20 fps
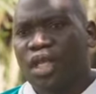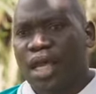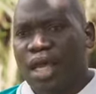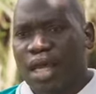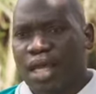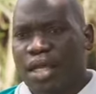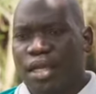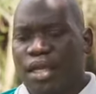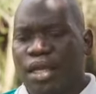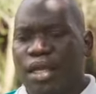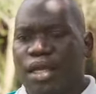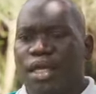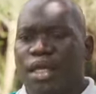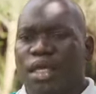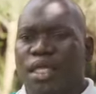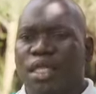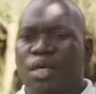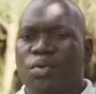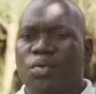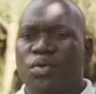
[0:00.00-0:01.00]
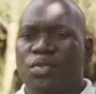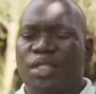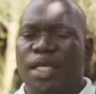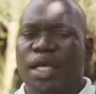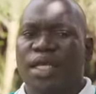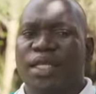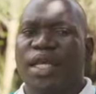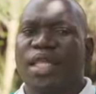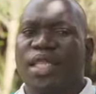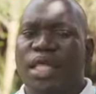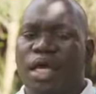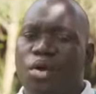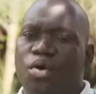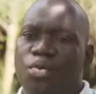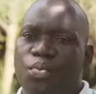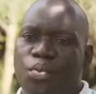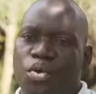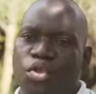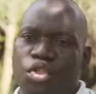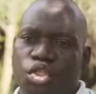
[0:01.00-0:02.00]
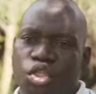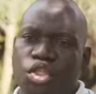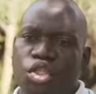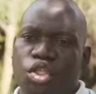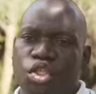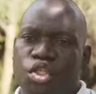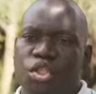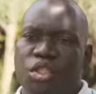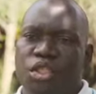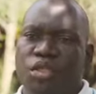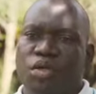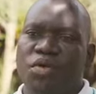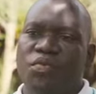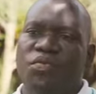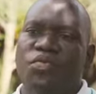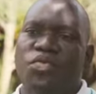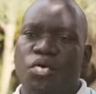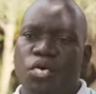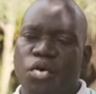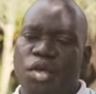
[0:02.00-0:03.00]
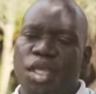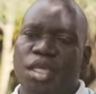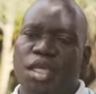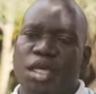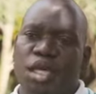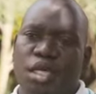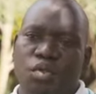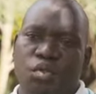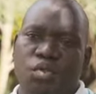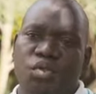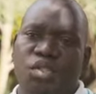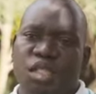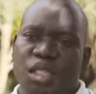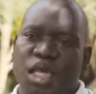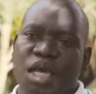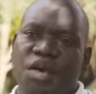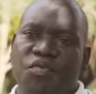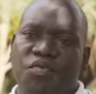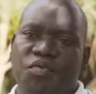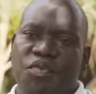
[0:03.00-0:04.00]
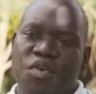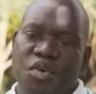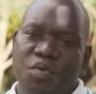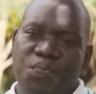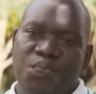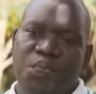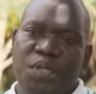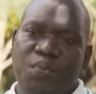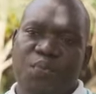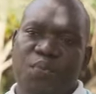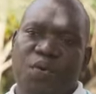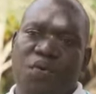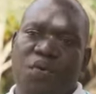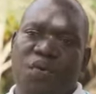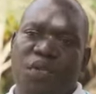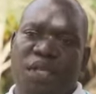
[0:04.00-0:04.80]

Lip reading: and there was another opportunity of going to serve people